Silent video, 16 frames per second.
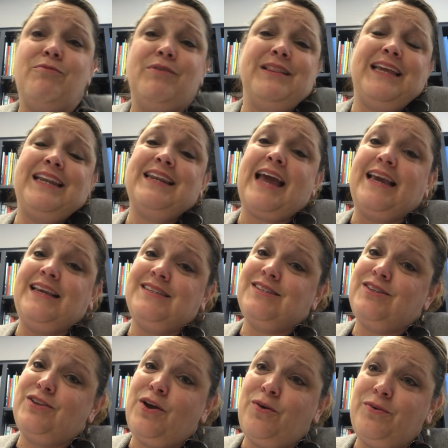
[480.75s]
a really
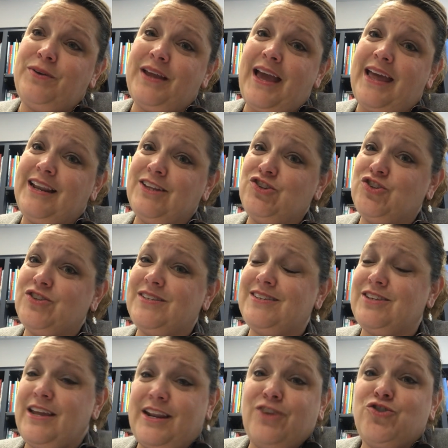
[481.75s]
nice note and
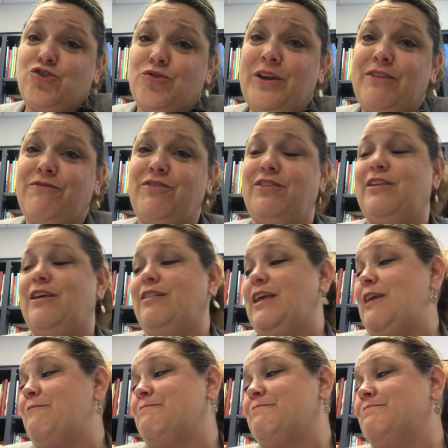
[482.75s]
a treat for
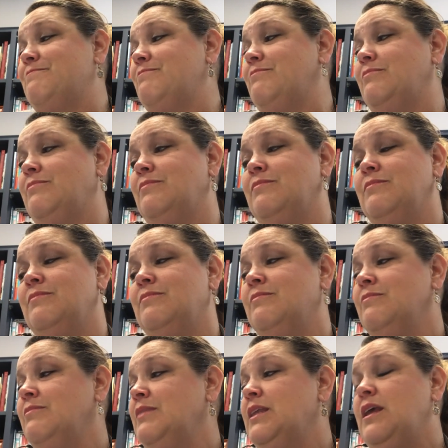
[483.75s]
Lilly.
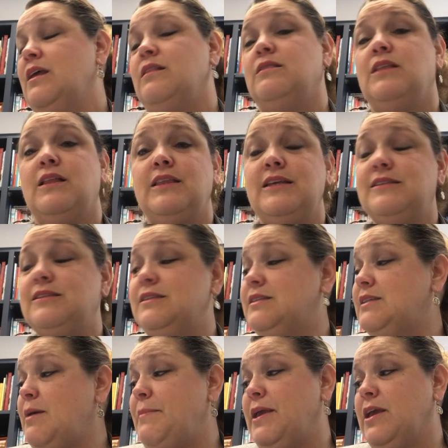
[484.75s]
Lily's
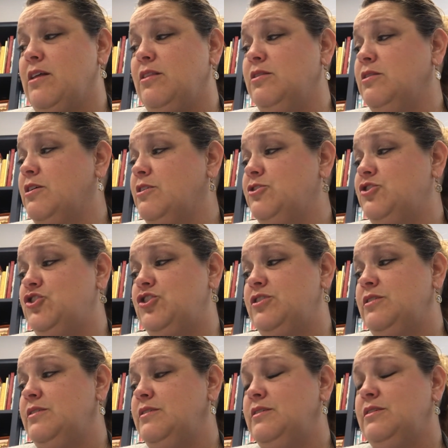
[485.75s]
stomach
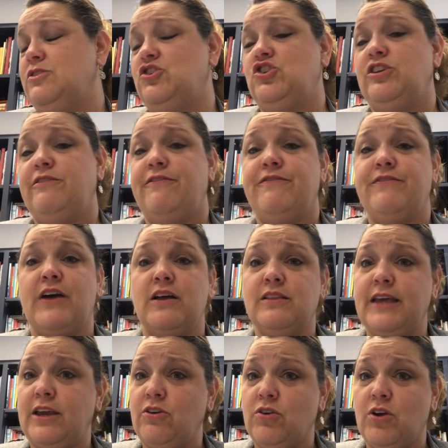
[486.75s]
lurched. She felt
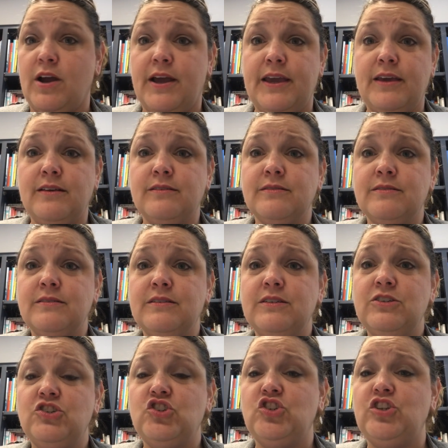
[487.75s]
like crying.
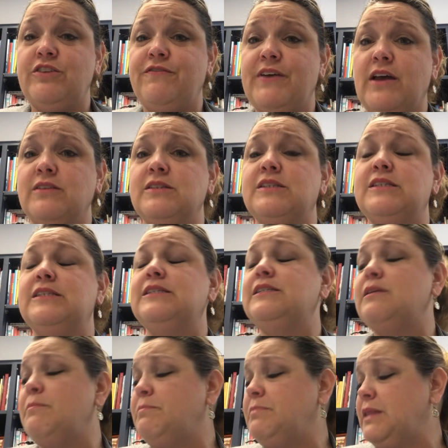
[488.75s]
She felt
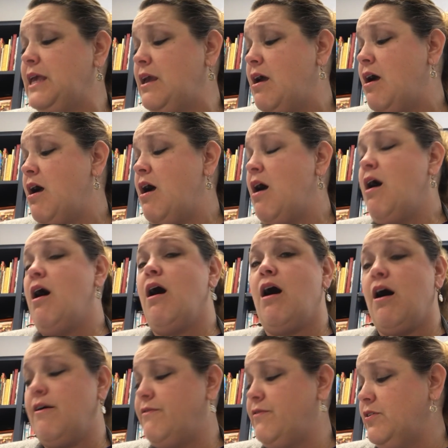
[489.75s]
simply
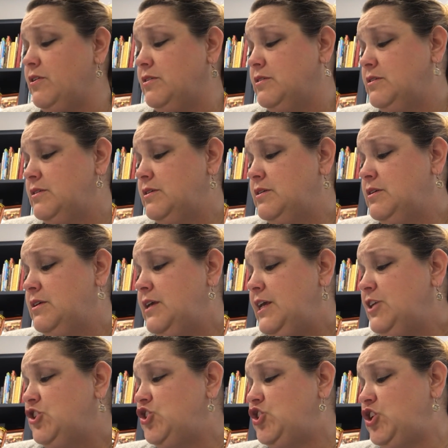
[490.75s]
awful.
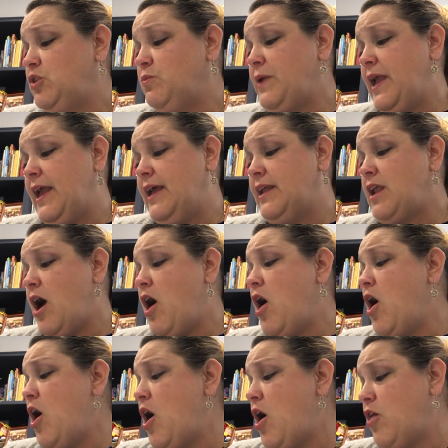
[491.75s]
She ran
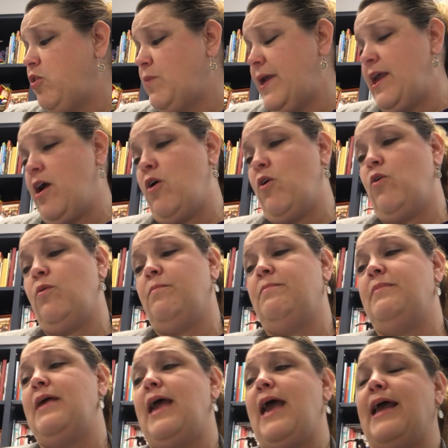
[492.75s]
all the way
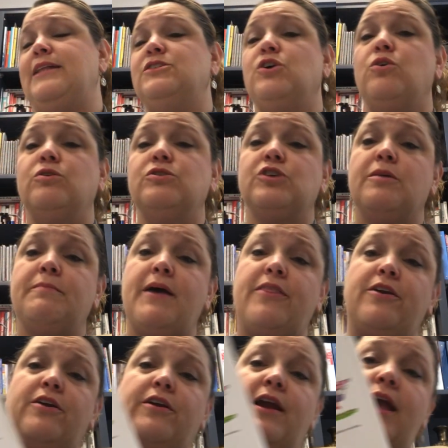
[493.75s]
home and told her
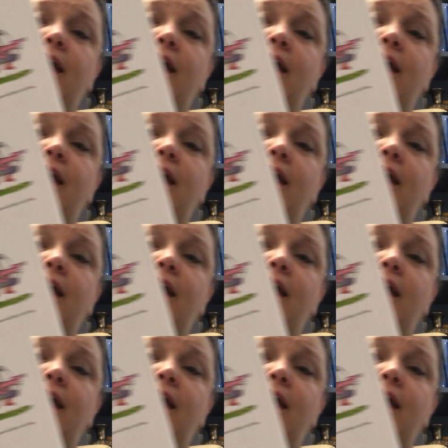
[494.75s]
mother